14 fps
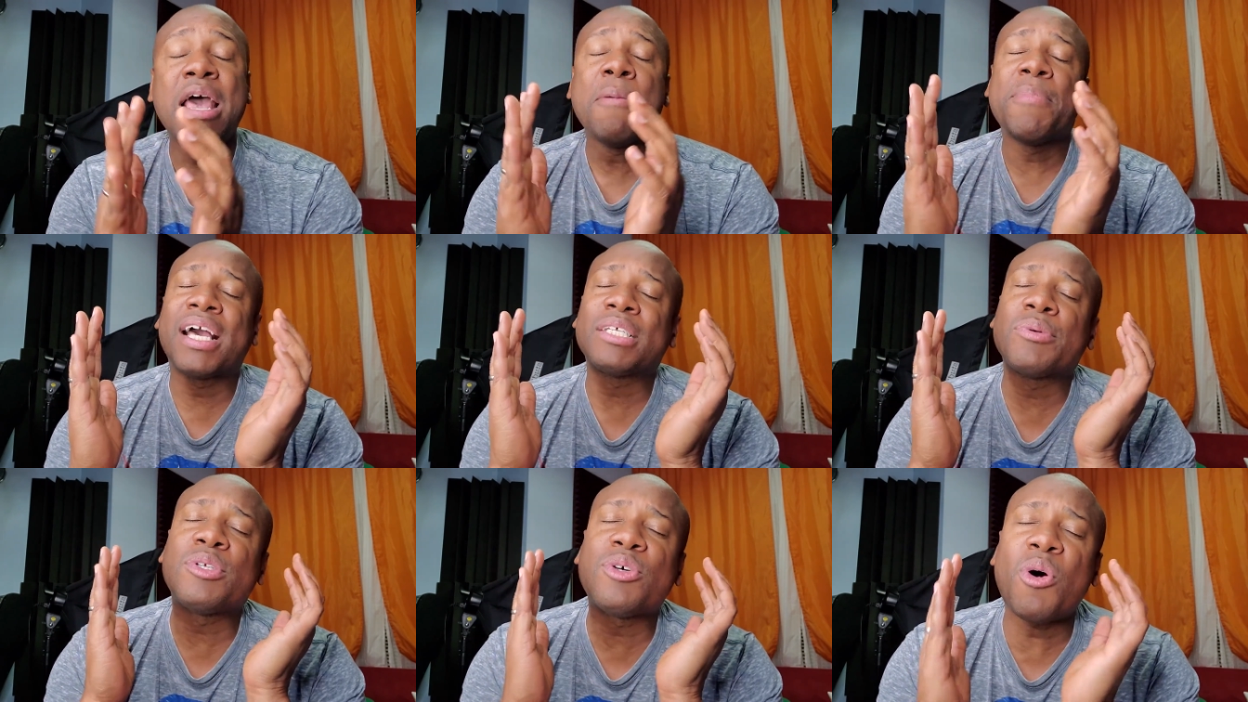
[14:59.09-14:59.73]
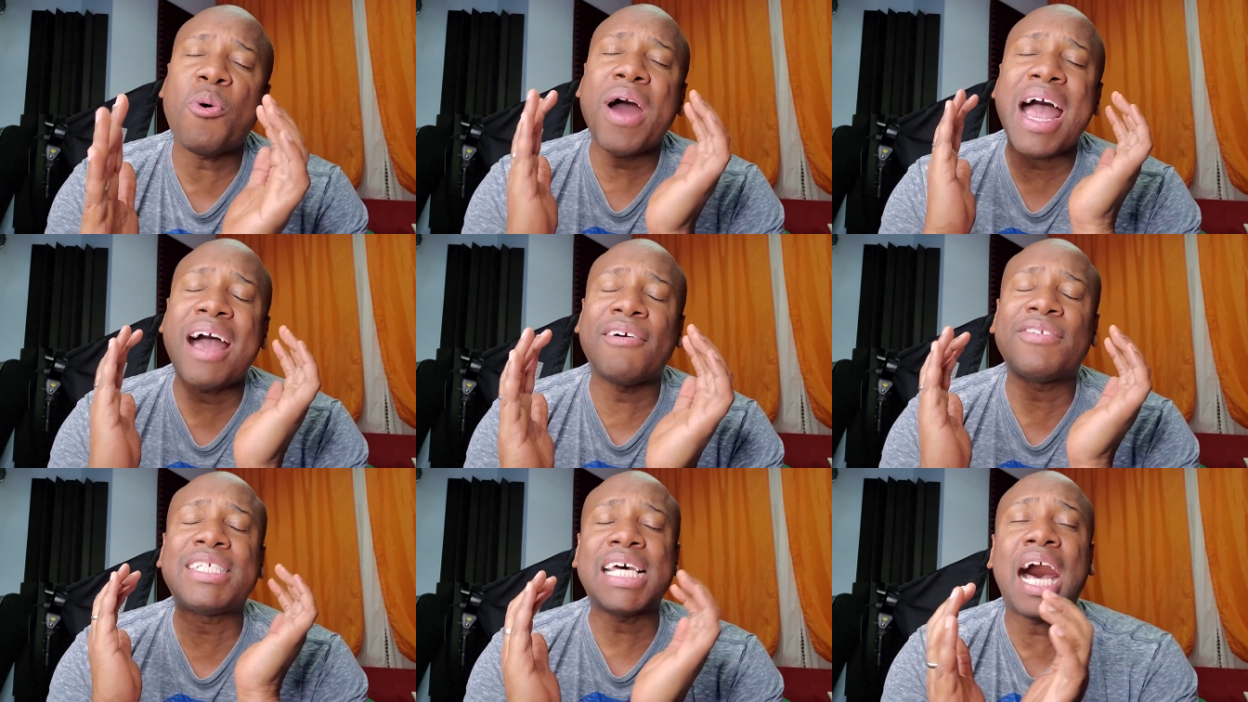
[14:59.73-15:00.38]
because we don't
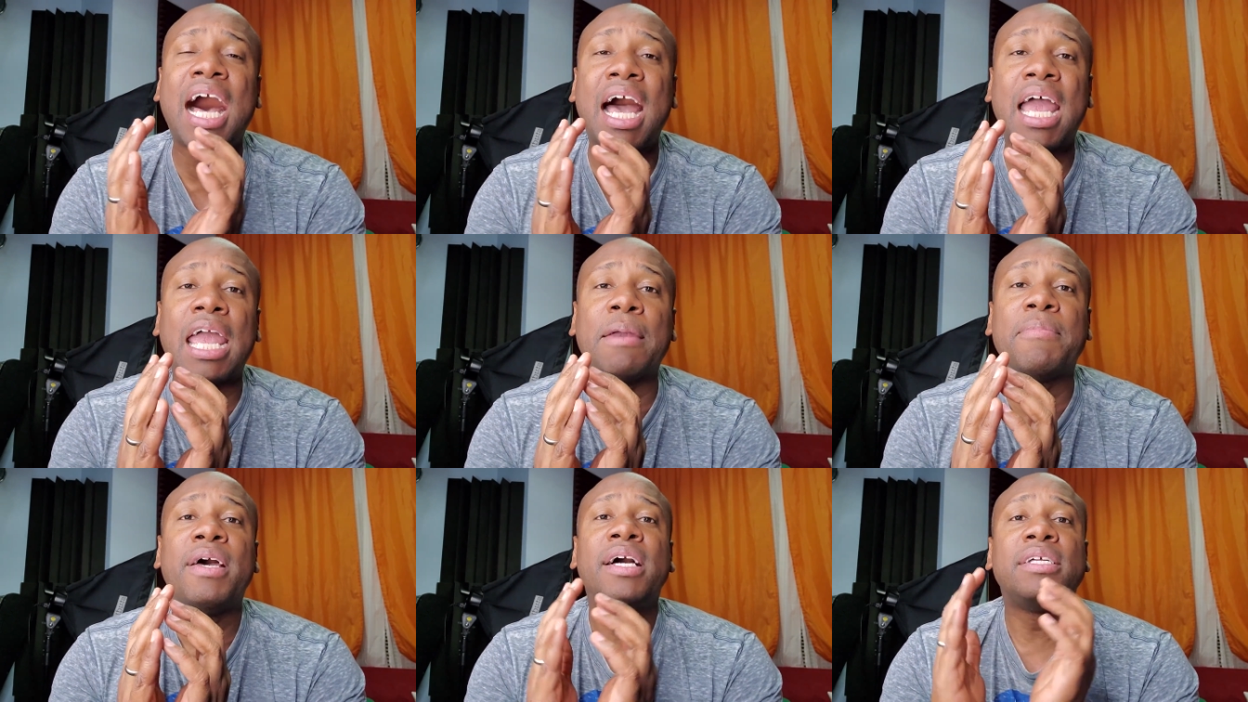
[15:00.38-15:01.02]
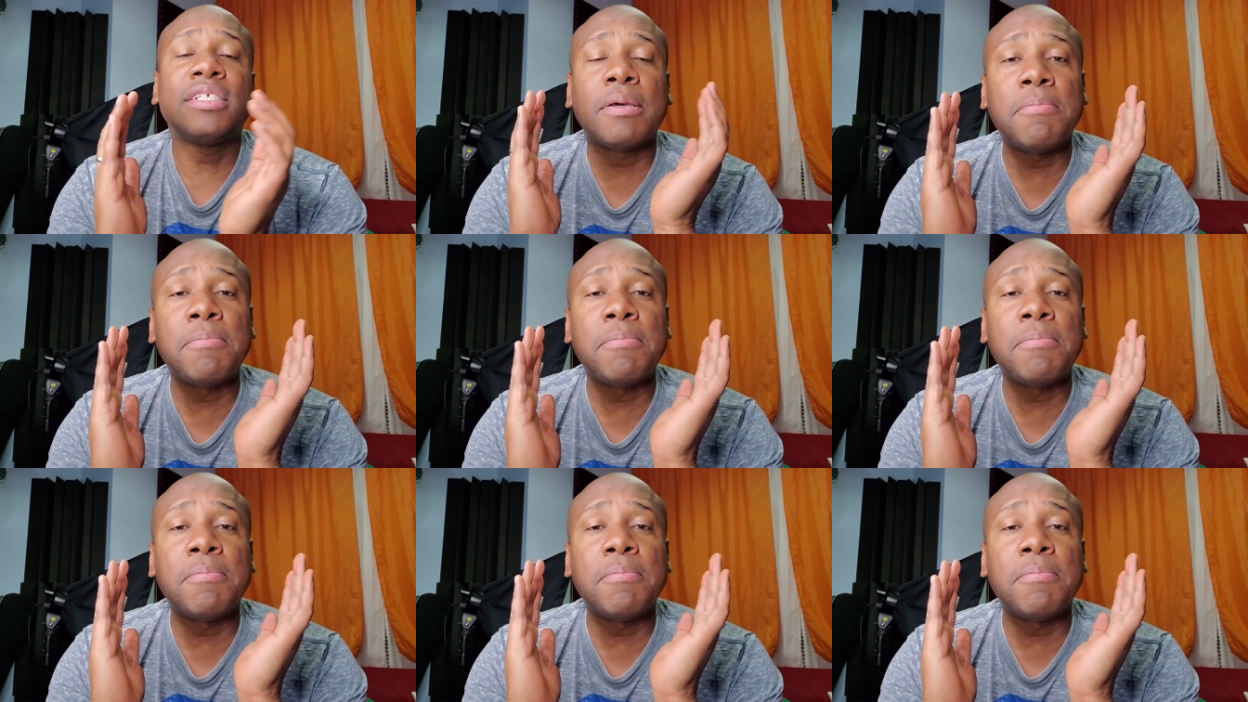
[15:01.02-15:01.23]
have time to